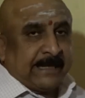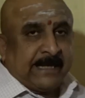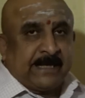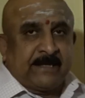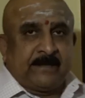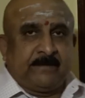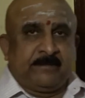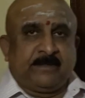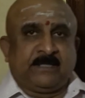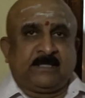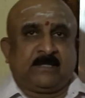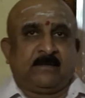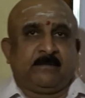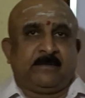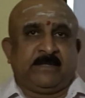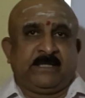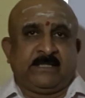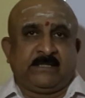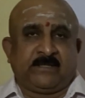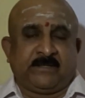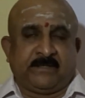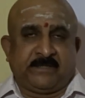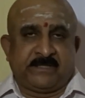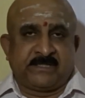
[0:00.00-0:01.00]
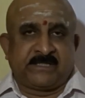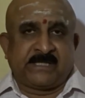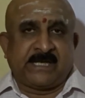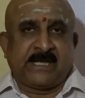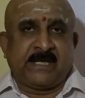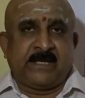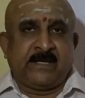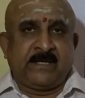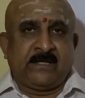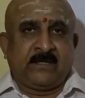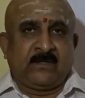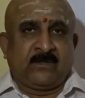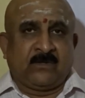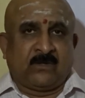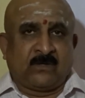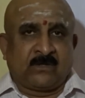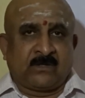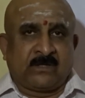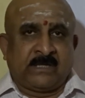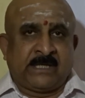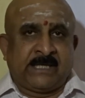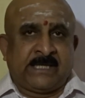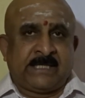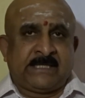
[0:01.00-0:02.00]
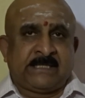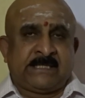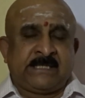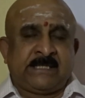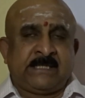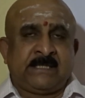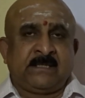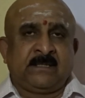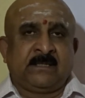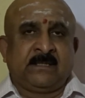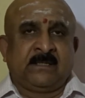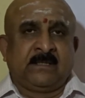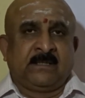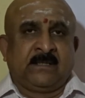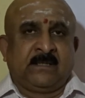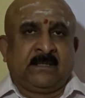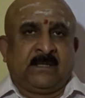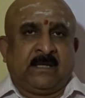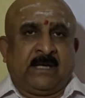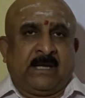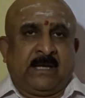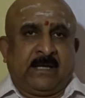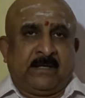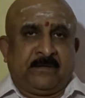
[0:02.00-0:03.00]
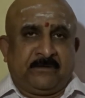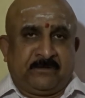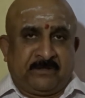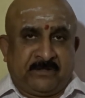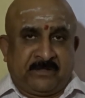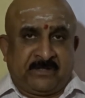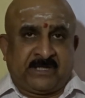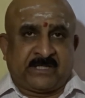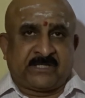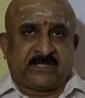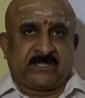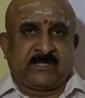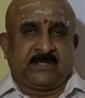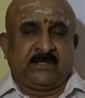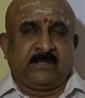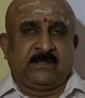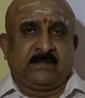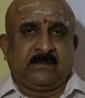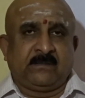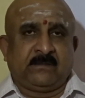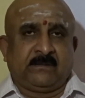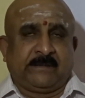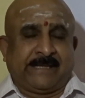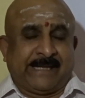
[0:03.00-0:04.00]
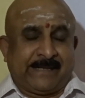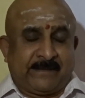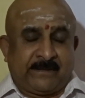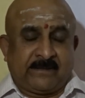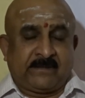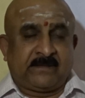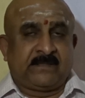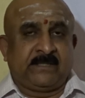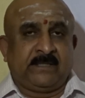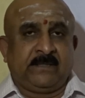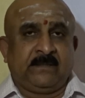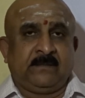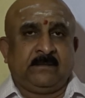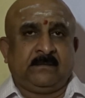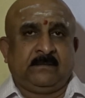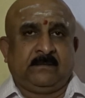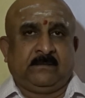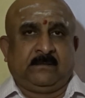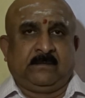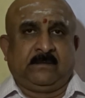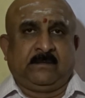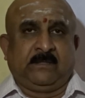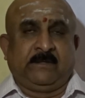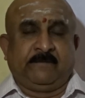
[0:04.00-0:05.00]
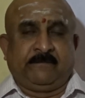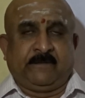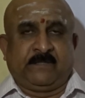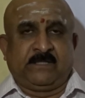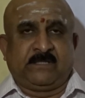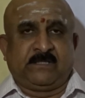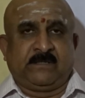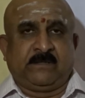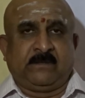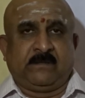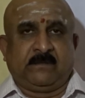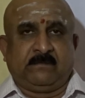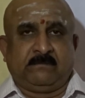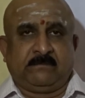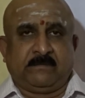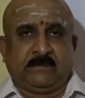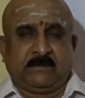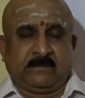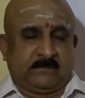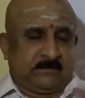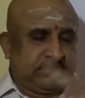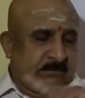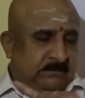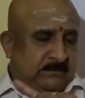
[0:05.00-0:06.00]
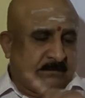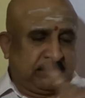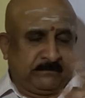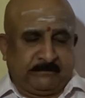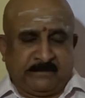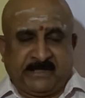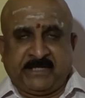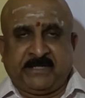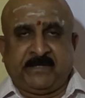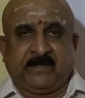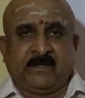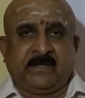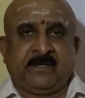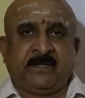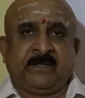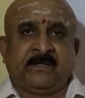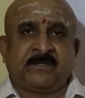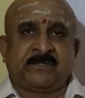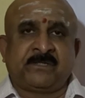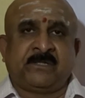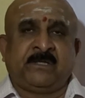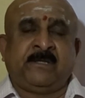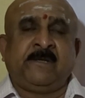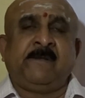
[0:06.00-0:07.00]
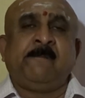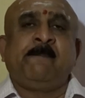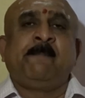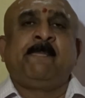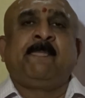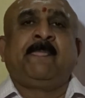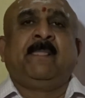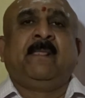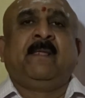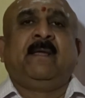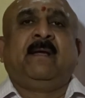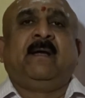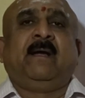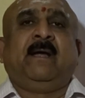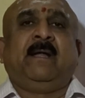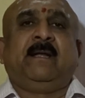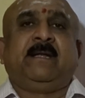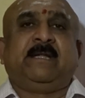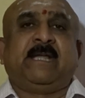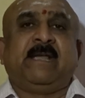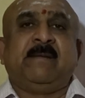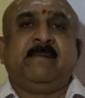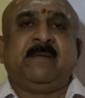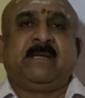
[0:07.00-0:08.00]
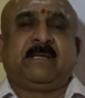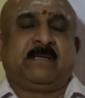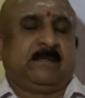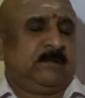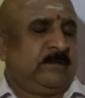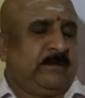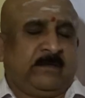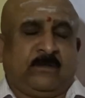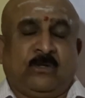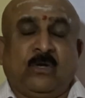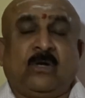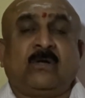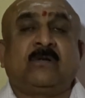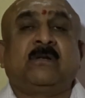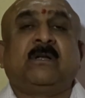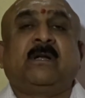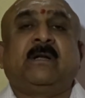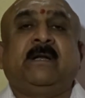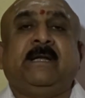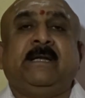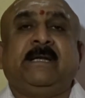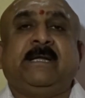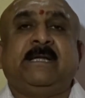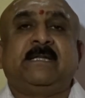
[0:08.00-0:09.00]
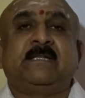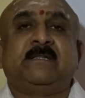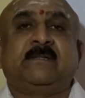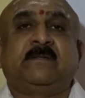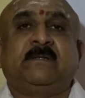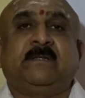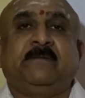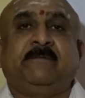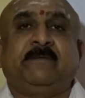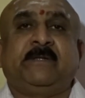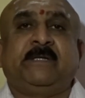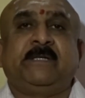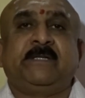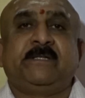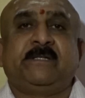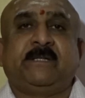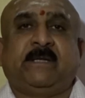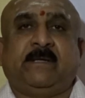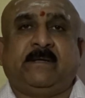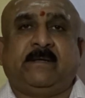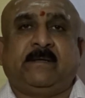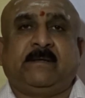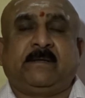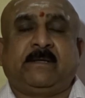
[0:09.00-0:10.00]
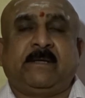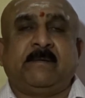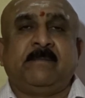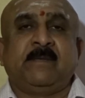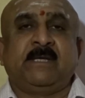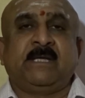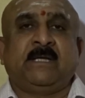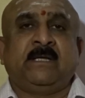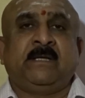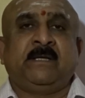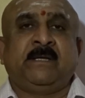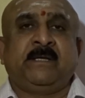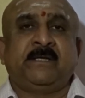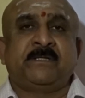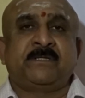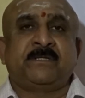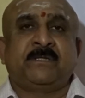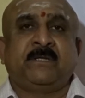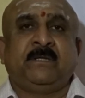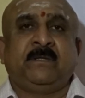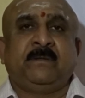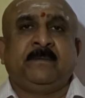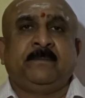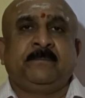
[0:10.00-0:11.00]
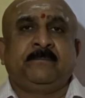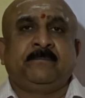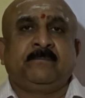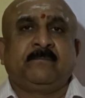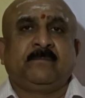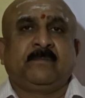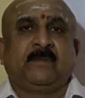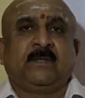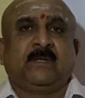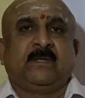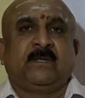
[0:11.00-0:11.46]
Academy, it'll be either designing, organizing and directing. If it is a media industry and doctor in case if it is a chemical industry.